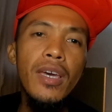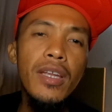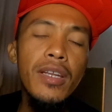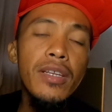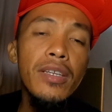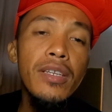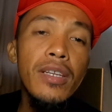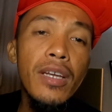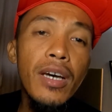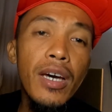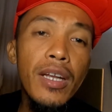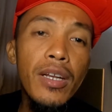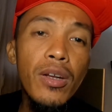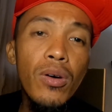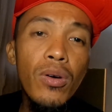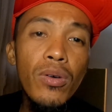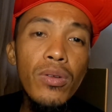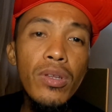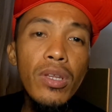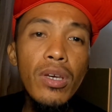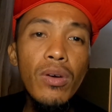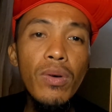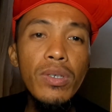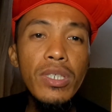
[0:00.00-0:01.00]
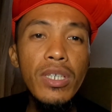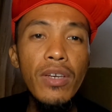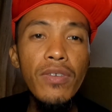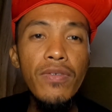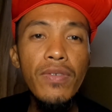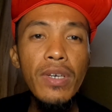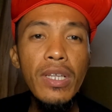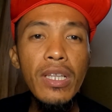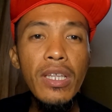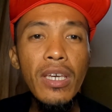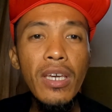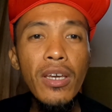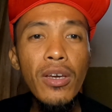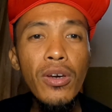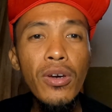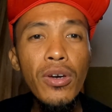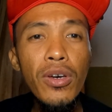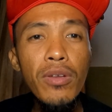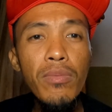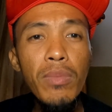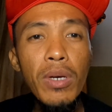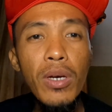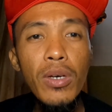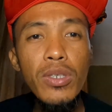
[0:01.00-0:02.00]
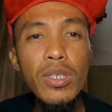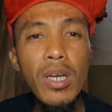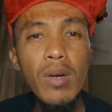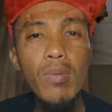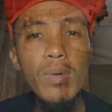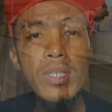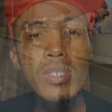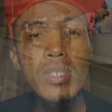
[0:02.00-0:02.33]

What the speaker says: And not only was I feeling good because I